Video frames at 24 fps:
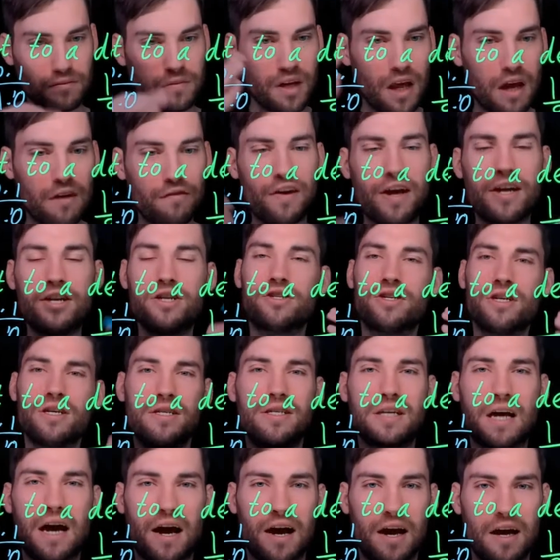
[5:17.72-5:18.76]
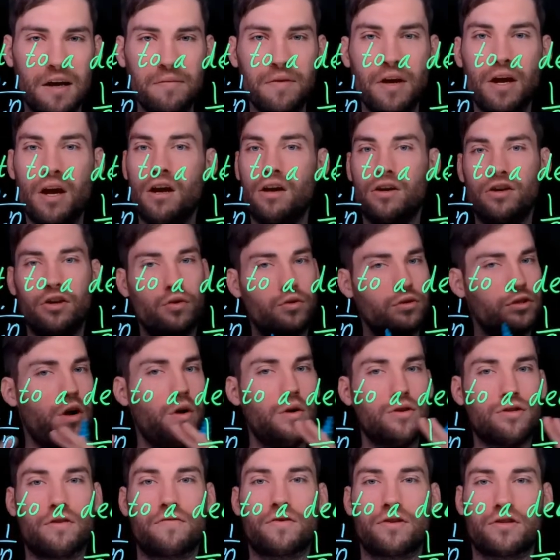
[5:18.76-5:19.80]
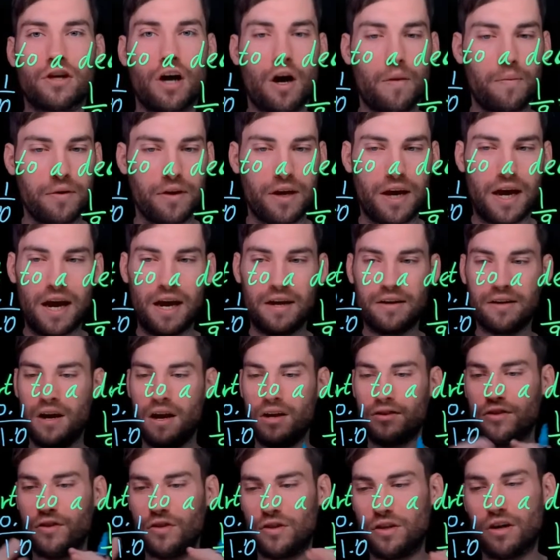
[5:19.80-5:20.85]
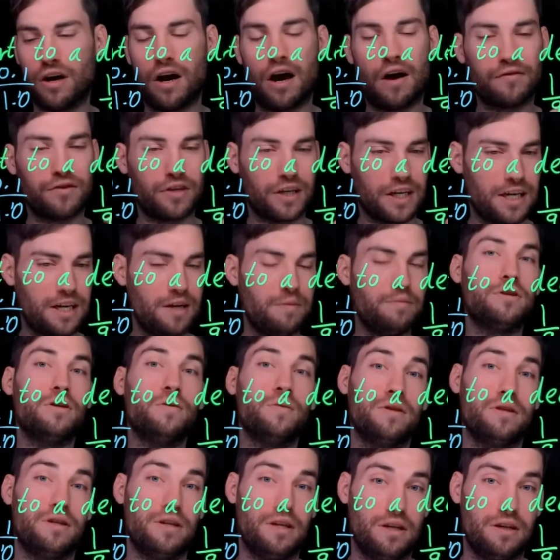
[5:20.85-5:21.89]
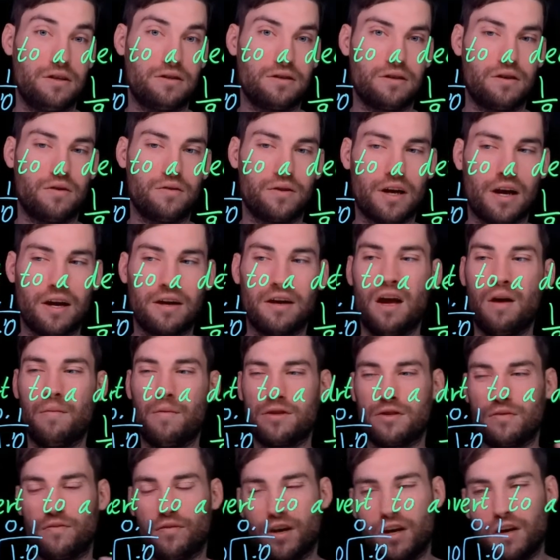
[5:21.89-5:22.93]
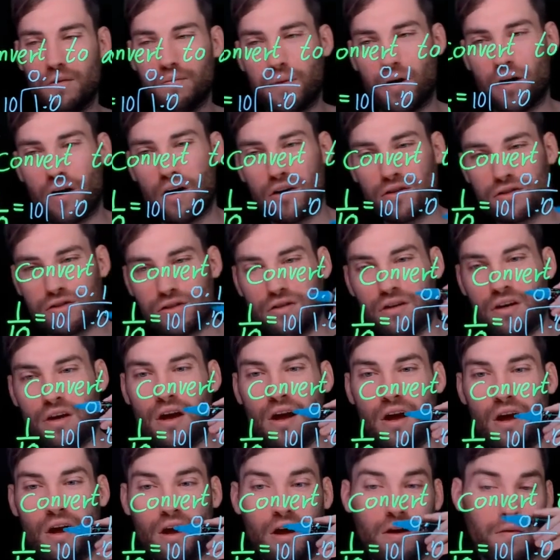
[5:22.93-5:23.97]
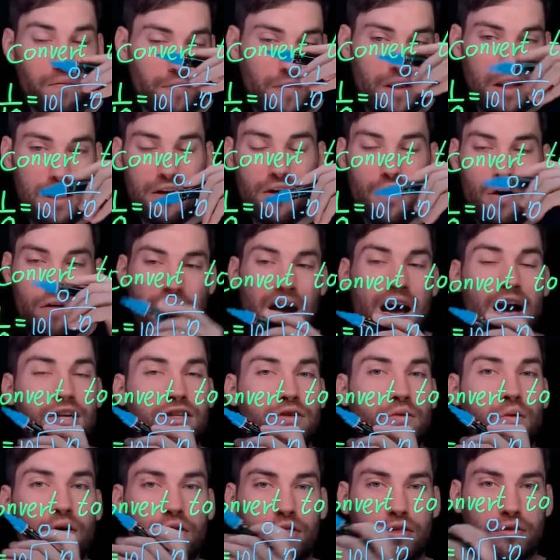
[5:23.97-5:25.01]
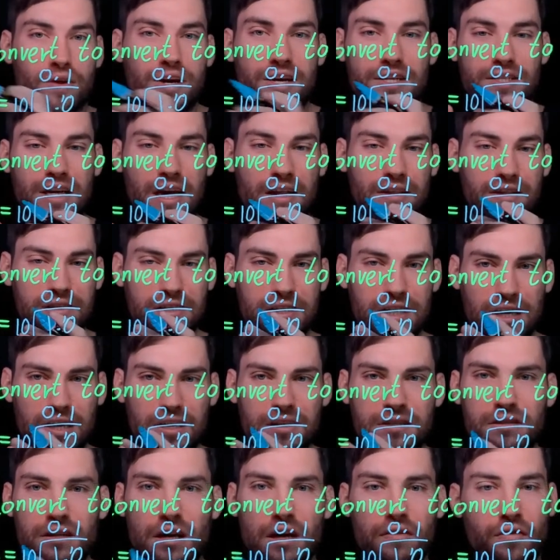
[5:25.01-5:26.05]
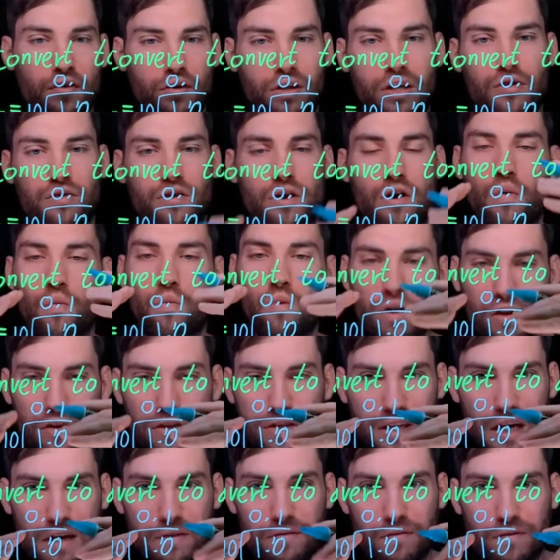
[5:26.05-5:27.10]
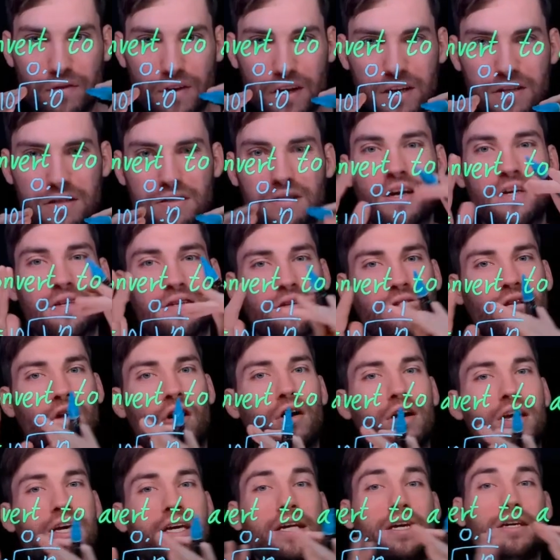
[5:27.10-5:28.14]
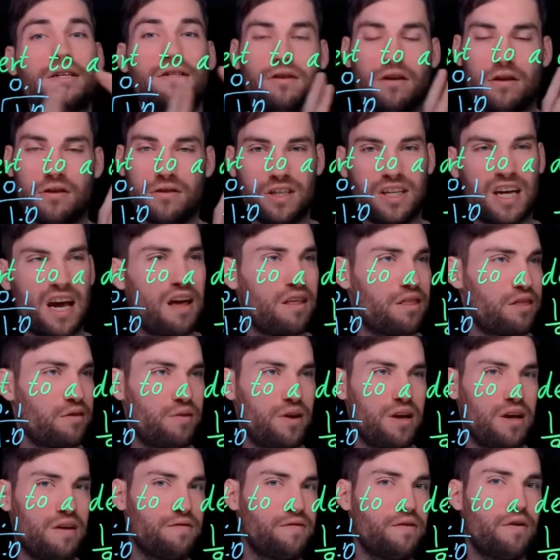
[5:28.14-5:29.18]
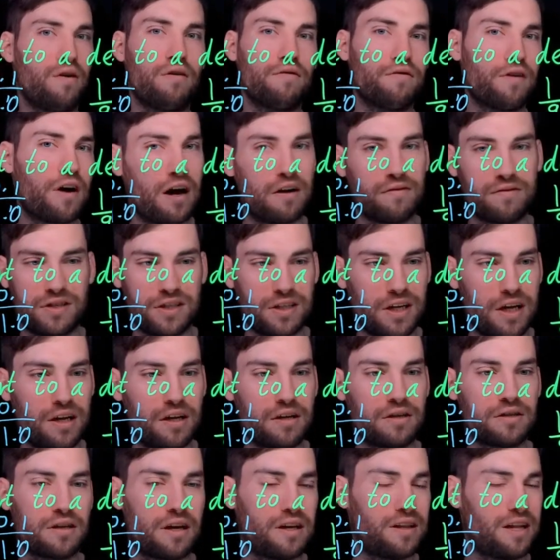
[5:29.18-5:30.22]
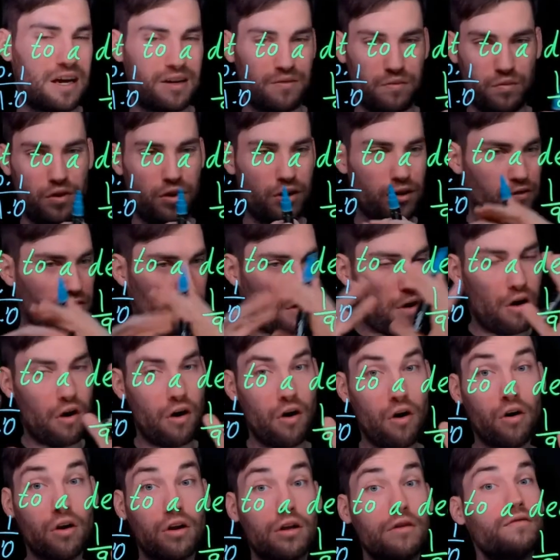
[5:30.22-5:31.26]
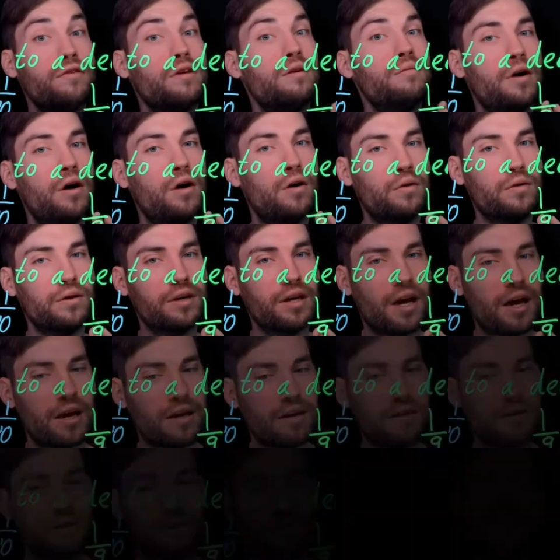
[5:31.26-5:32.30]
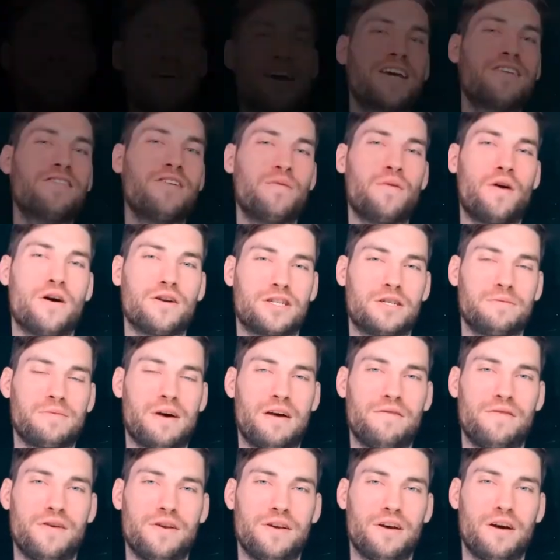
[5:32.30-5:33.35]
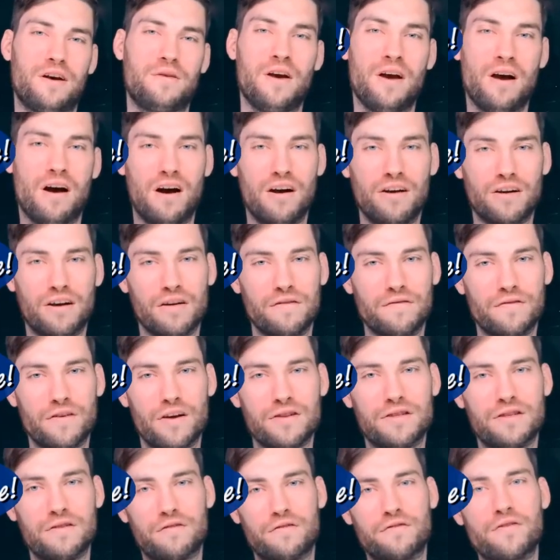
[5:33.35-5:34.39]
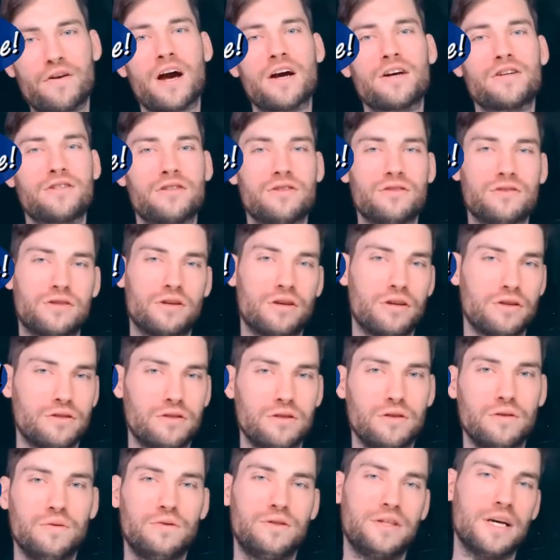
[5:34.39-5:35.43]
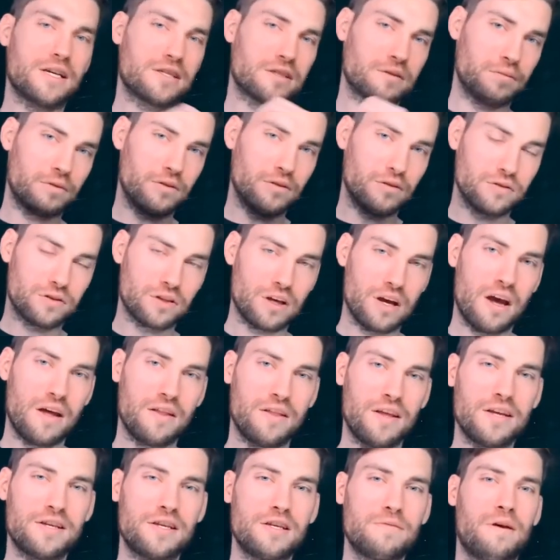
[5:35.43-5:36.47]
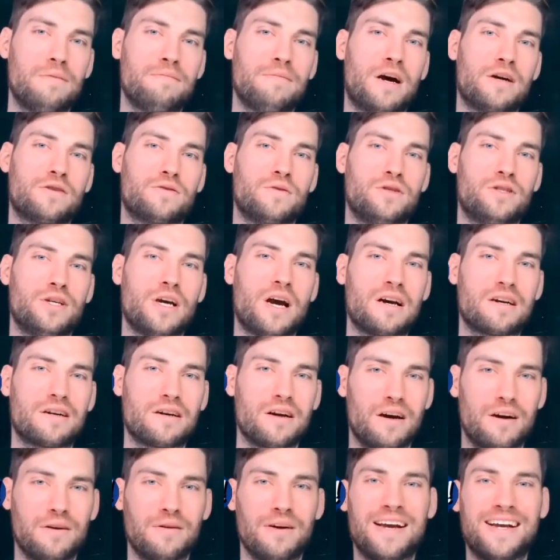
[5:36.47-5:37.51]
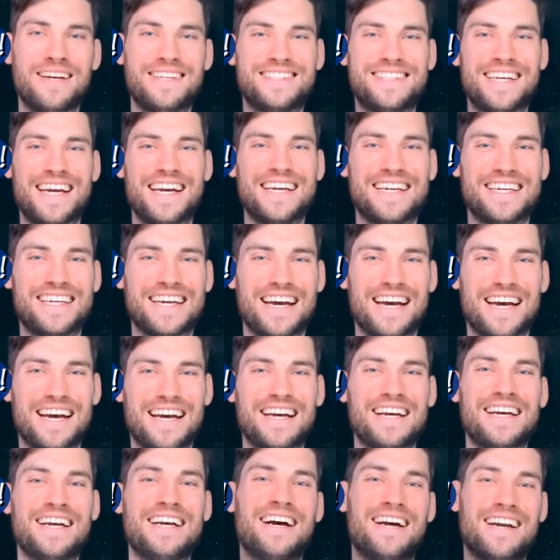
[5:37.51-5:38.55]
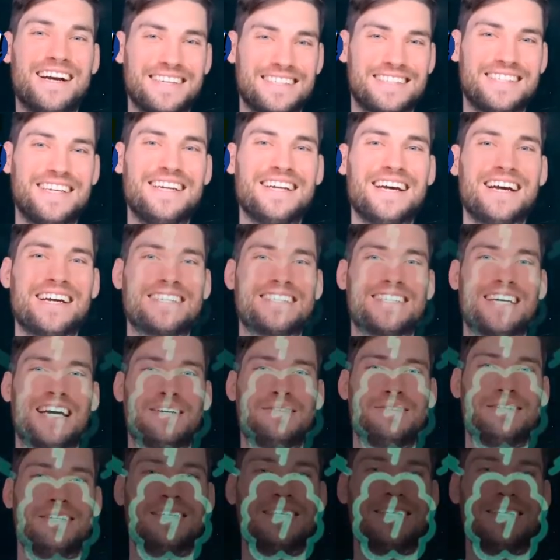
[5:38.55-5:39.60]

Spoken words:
Eventually in time, you'll know these off the top of your head, so you do not have to keep doing these, okay? But it's really important. You know, if it asks you what 3/10 is, if you at least know what 1/10 is, it's a lot easier to get 3, 4, 5, 6, and that works for all of them, okay? Thank you for watching my video on converting fractions to decimals. This has been Master Jacko. Take care, and I'll see you next time.